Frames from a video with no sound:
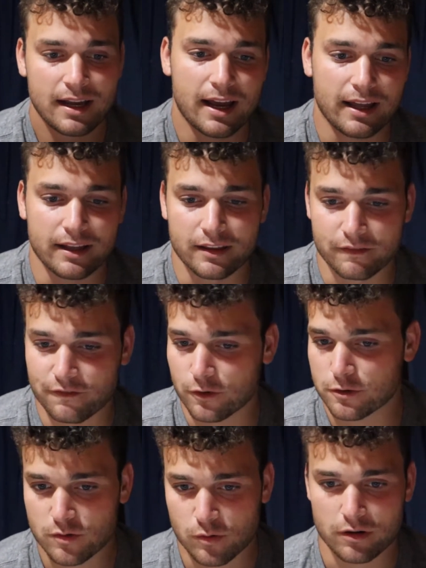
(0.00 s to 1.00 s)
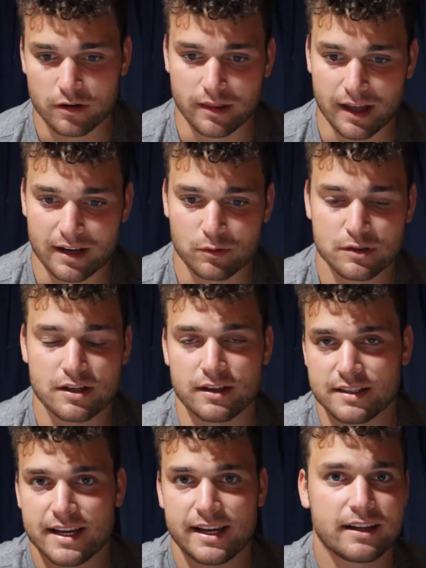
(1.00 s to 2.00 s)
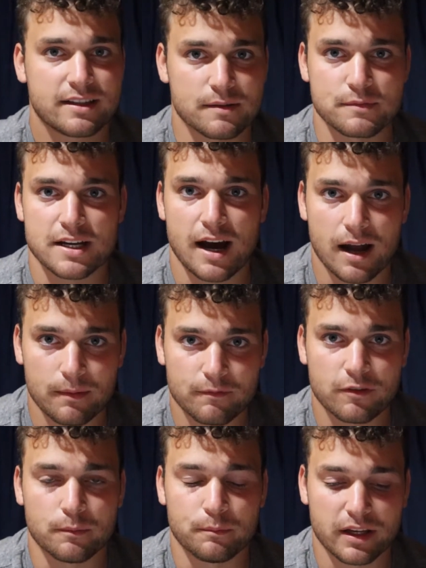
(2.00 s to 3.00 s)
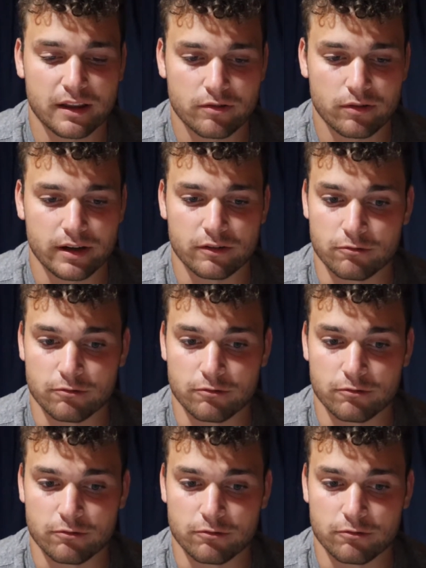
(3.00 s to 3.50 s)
in the first quarter that it was going to take some time for the big three to